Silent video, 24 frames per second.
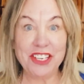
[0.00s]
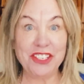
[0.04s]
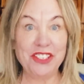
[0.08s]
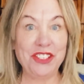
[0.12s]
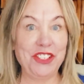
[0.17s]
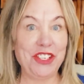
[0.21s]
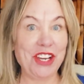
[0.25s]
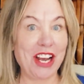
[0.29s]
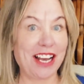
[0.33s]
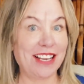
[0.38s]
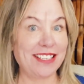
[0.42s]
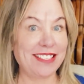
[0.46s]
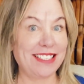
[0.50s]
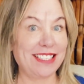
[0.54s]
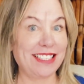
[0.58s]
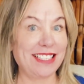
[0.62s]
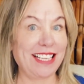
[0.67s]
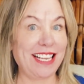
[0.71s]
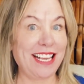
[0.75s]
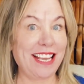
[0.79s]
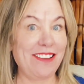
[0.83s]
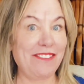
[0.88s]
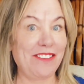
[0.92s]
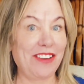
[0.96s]
just
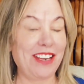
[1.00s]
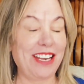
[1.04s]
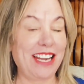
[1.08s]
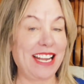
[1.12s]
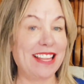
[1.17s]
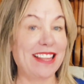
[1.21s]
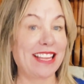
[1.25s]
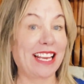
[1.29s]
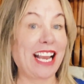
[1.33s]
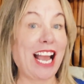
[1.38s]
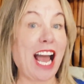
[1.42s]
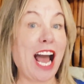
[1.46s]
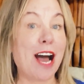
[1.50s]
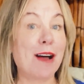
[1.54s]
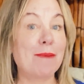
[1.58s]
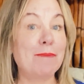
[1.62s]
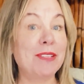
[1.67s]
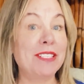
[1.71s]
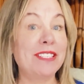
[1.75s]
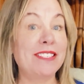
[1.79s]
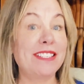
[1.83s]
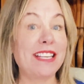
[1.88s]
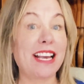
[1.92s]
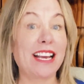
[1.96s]
leave it in the
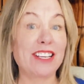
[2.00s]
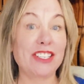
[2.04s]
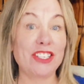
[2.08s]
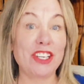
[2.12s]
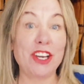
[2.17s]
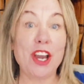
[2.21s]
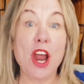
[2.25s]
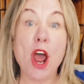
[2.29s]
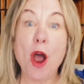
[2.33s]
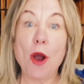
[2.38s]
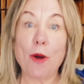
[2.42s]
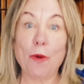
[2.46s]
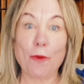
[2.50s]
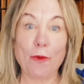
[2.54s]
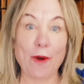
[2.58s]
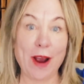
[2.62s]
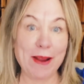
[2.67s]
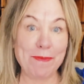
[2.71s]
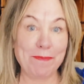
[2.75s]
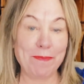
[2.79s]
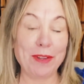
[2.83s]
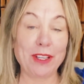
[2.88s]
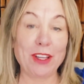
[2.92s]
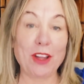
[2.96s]
comments section
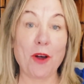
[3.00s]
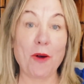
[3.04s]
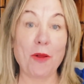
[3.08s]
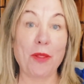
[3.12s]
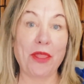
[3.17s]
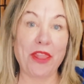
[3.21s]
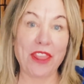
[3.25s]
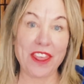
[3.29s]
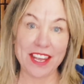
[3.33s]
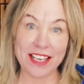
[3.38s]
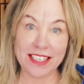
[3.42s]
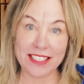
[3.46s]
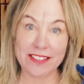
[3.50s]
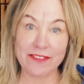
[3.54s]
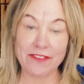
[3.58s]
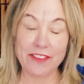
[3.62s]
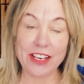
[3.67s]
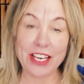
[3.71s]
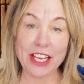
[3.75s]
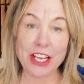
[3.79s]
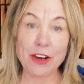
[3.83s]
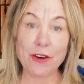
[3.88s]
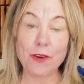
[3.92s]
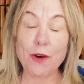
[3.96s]
right below this
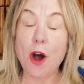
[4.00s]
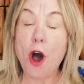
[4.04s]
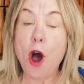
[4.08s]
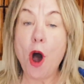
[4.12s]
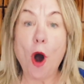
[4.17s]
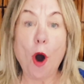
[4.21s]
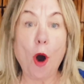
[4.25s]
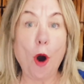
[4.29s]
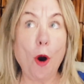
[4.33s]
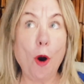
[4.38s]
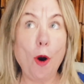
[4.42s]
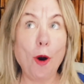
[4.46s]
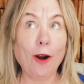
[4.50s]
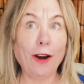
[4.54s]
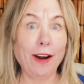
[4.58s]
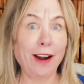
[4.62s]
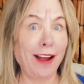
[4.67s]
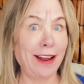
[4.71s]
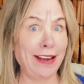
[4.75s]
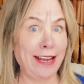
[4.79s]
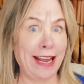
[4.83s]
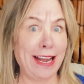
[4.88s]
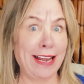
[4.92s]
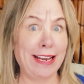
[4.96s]
video or
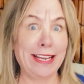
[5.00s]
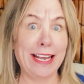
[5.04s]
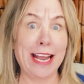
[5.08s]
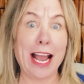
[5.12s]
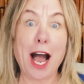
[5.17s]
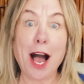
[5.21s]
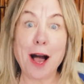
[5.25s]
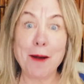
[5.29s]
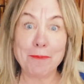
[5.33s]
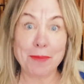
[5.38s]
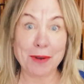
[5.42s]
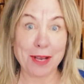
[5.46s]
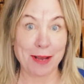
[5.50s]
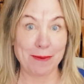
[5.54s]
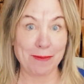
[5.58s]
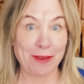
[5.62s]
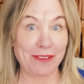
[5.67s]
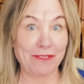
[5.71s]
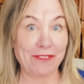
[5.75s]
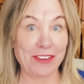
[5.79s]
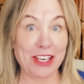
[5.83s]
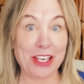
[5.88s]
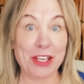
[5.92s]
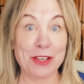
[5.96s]
on any
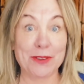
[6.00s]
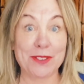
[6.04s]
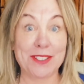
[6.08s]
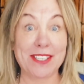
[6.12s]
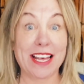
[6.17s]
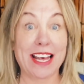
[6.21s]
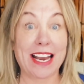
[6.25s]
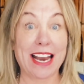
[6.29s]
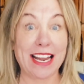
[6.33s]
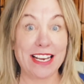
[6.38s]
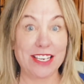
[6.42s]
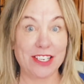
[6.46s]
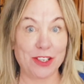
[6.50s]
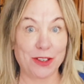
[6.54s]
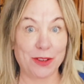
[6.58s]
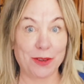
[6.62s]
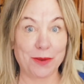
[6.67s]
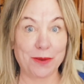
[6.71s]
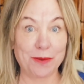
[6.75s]
upcoming videos that I do.